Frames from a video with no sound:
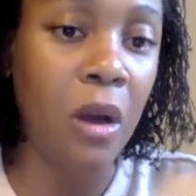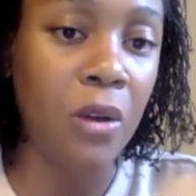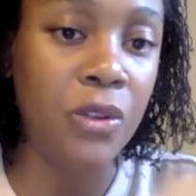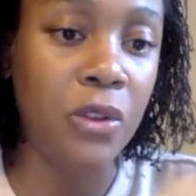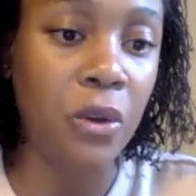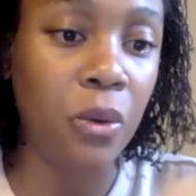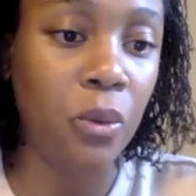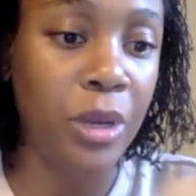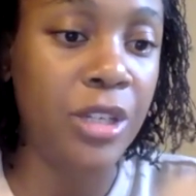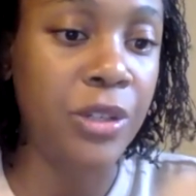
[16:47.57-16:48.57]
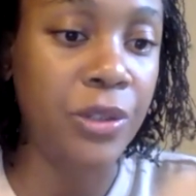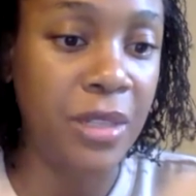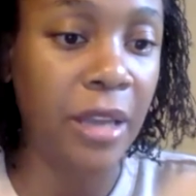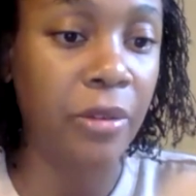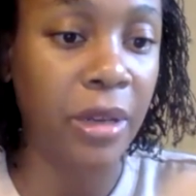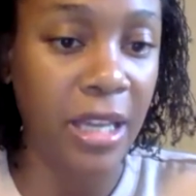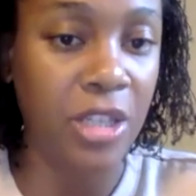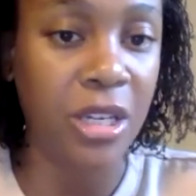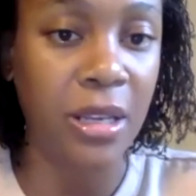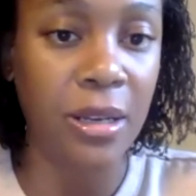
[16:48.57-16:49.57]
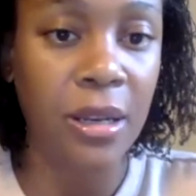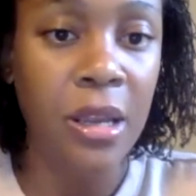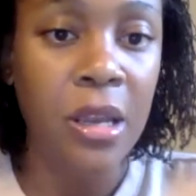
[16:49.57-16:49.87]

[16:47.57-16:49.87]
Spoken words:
also racial segregation.